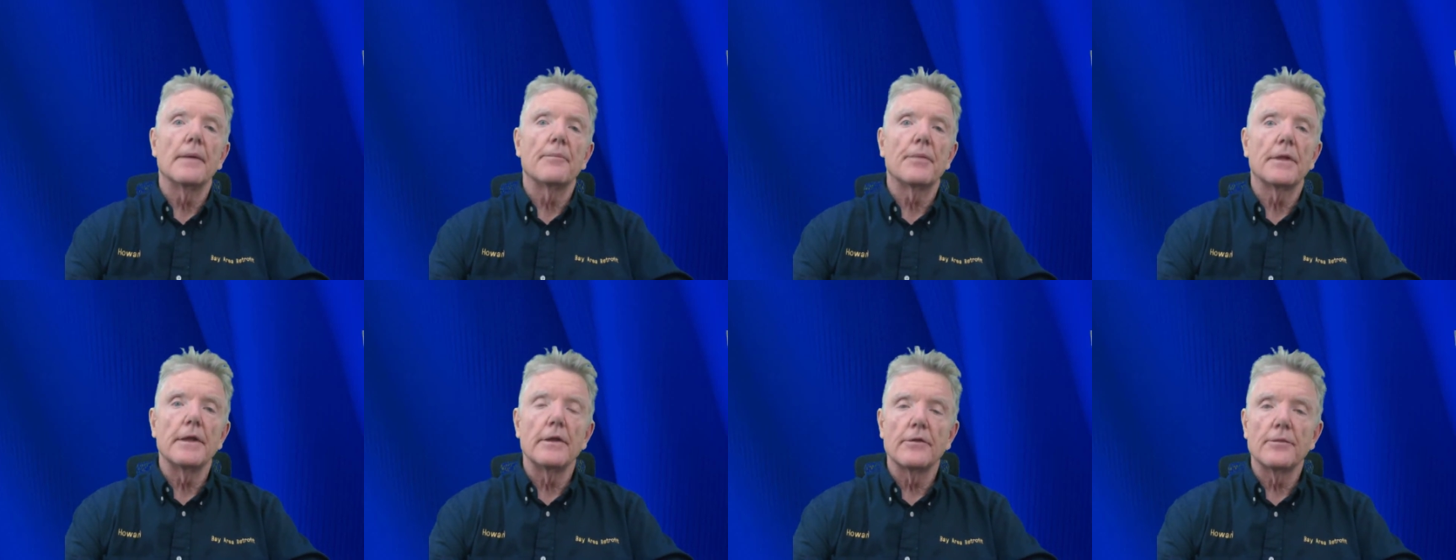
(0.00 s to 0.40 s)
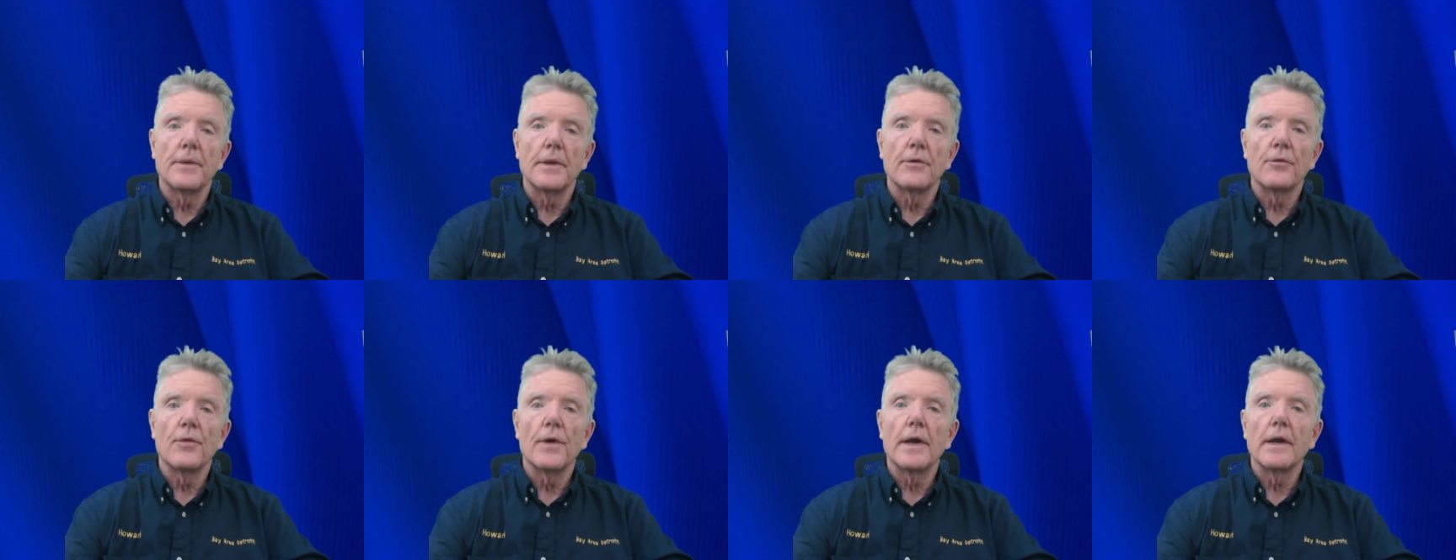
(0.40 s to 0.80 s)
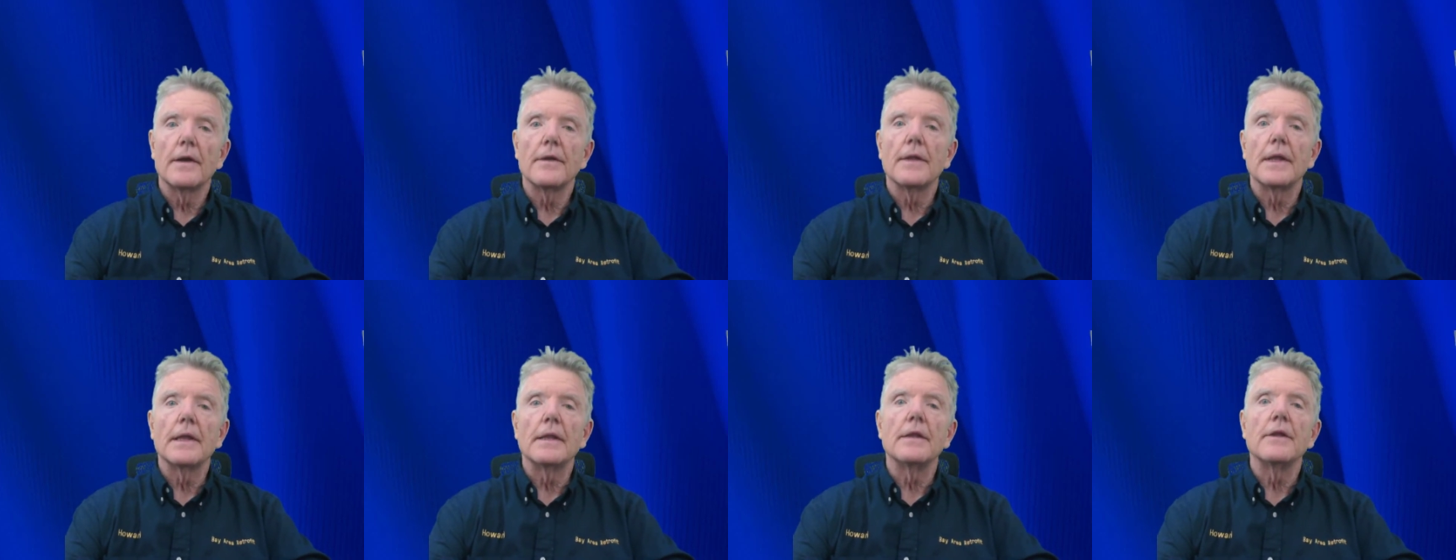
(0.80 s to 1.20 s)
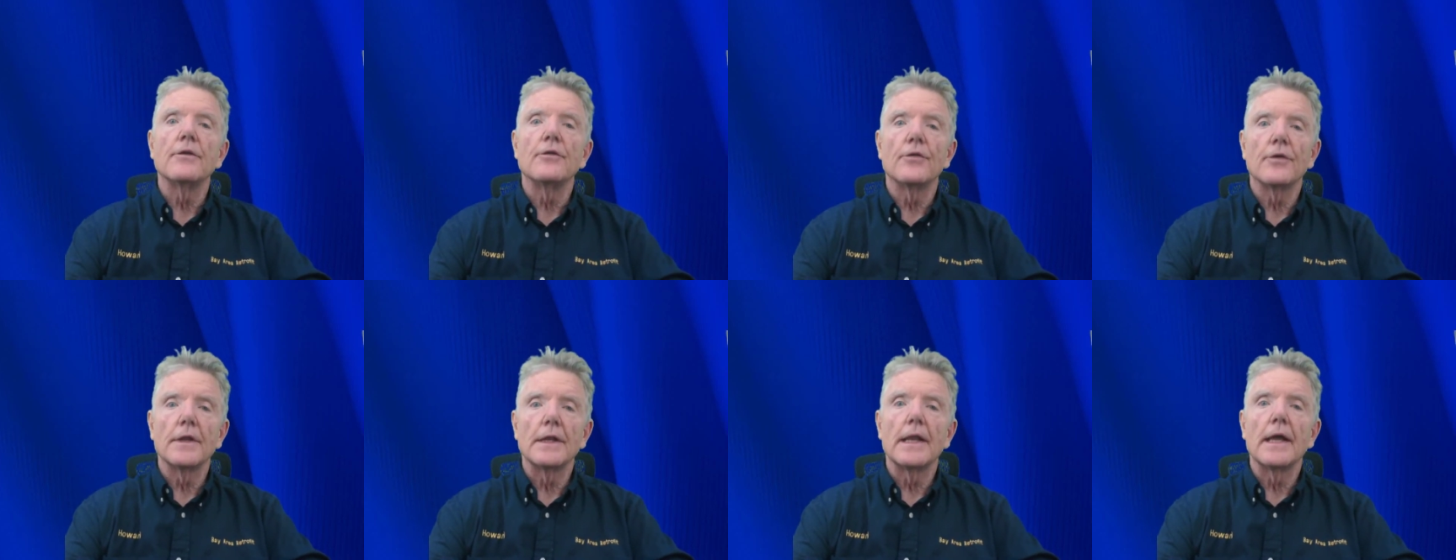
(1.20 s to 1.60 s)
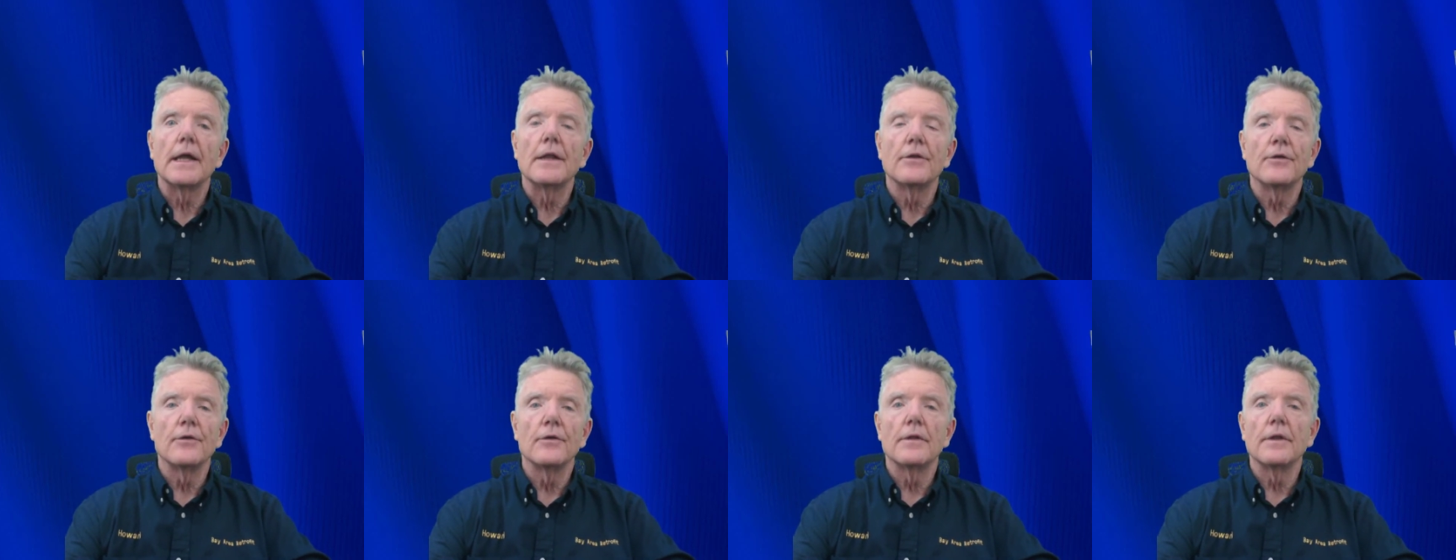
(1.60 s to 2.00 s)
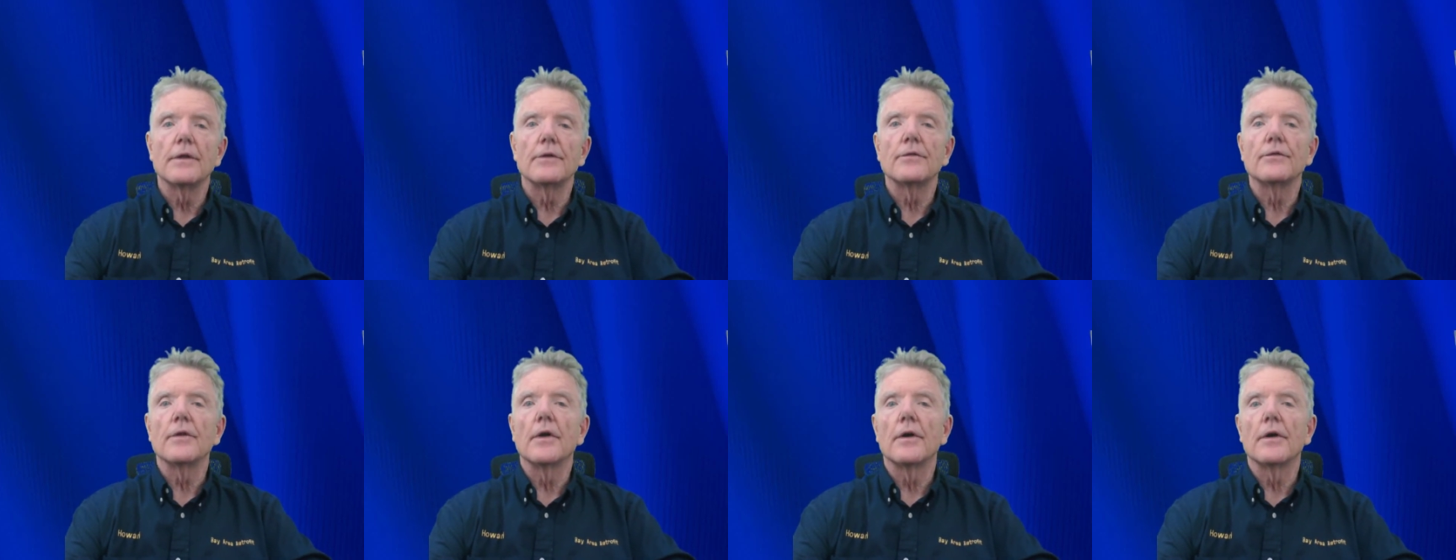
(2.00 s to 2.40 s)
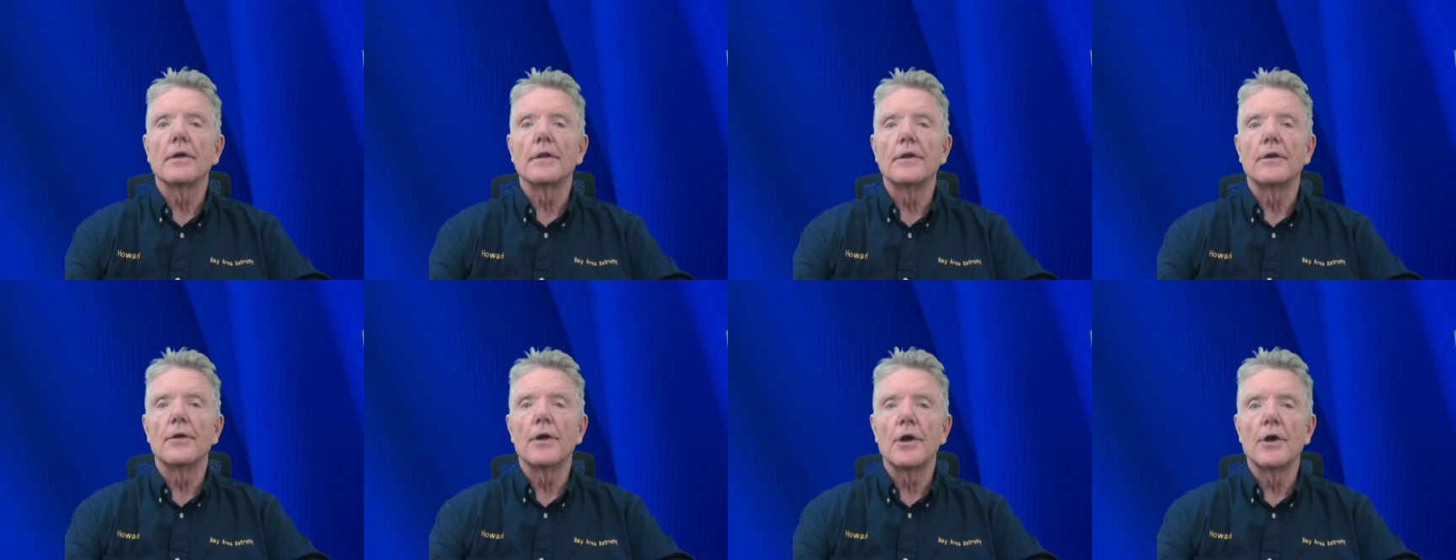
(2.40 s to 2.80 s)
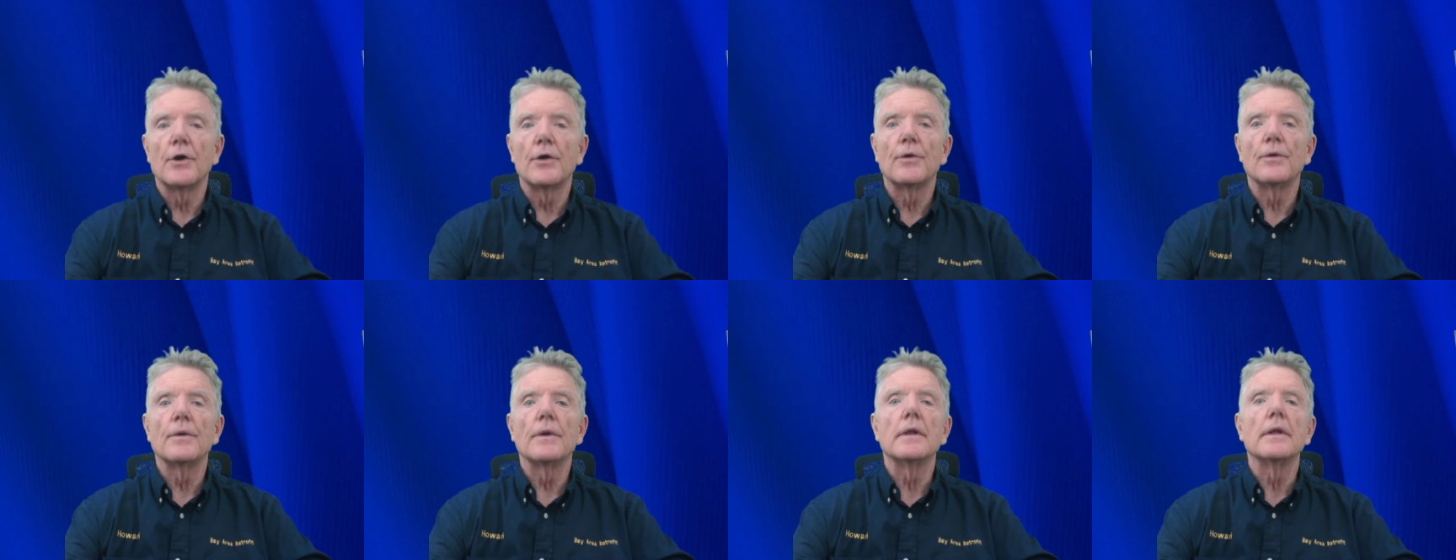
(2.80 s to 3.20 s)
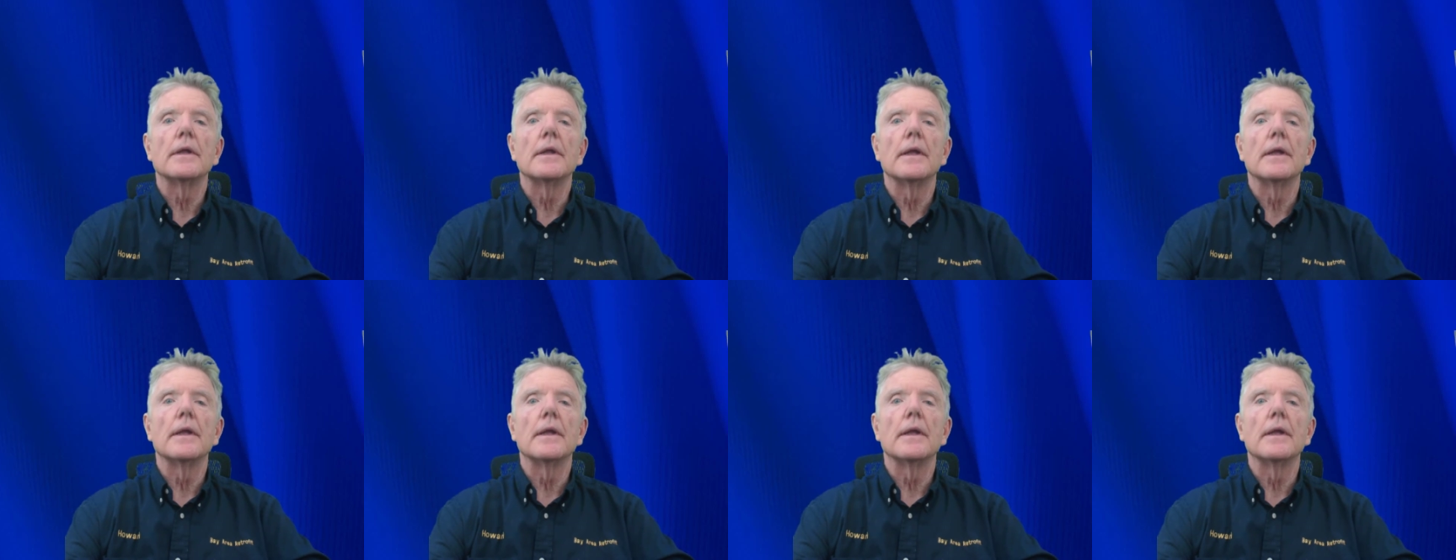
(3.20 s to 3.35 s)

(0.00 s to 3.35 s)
please be aware that you should not do this on your own.